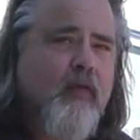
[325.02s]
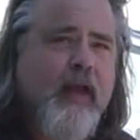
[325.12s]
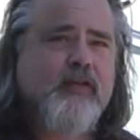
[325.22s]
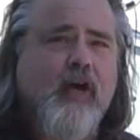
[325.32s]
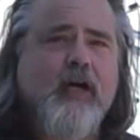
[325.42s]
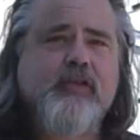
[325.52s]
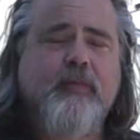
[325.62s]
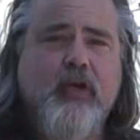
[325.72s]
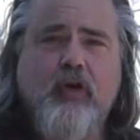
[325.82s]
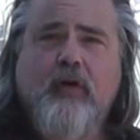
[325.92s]
That is
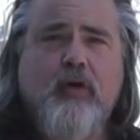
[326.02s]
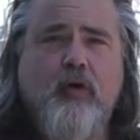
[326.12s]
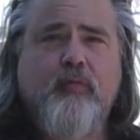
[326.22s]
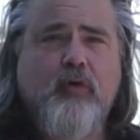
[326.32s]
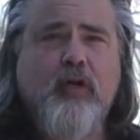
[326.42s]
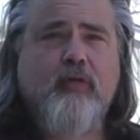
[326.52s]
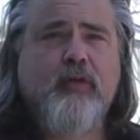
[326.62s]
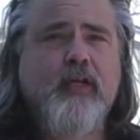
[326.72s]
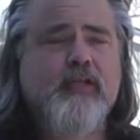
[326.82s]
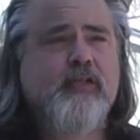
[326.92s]
awesome. And you know what goes good
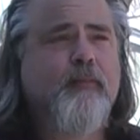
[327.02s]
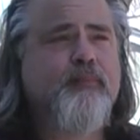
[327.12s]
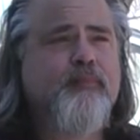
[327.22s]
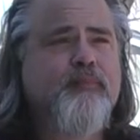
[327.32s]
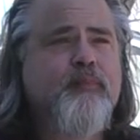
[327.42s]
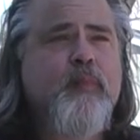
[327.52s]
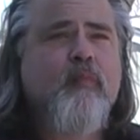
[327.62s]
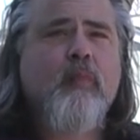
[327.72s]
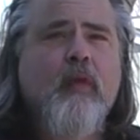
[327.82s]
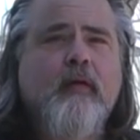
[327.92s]
with this?
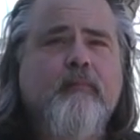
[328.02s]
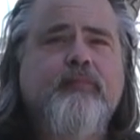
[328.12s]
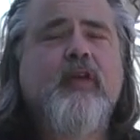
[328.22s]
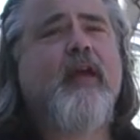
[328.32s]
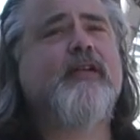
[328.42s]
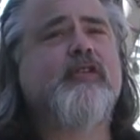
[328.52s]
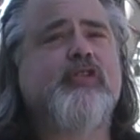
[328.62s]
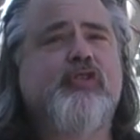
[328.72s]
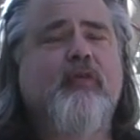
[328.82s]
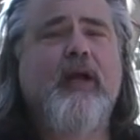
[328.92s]
Cajun
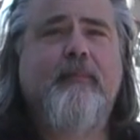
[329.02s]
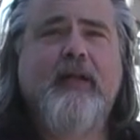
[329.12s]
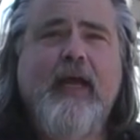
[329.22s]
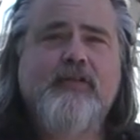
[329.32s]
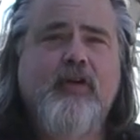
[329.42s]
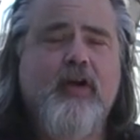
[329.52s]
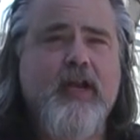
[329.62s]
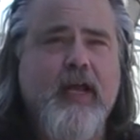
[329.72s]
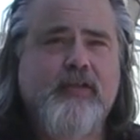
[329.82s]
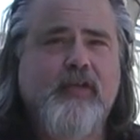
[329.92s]
shrimp. And that's our
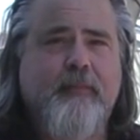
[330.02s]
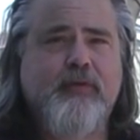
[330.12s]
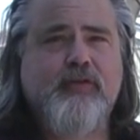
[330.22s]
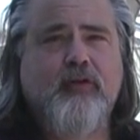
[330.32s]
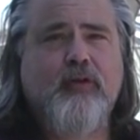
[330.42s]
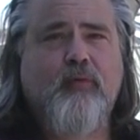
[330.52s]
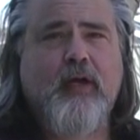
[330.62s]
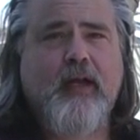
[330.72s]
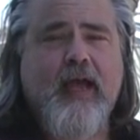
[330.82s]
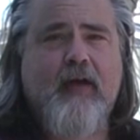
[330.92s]
next episode that we're
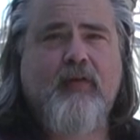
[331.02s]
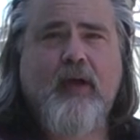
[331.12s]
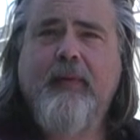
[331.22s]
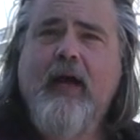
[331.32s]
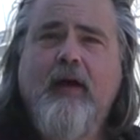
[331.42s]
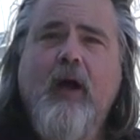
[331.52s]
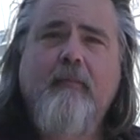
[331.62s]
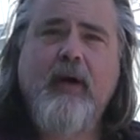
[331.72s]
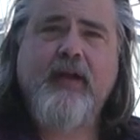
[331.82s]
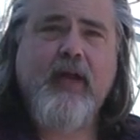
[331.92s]
going to have coming out
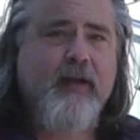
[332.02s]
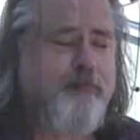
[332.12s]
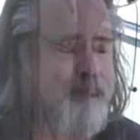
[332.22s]
on Monday.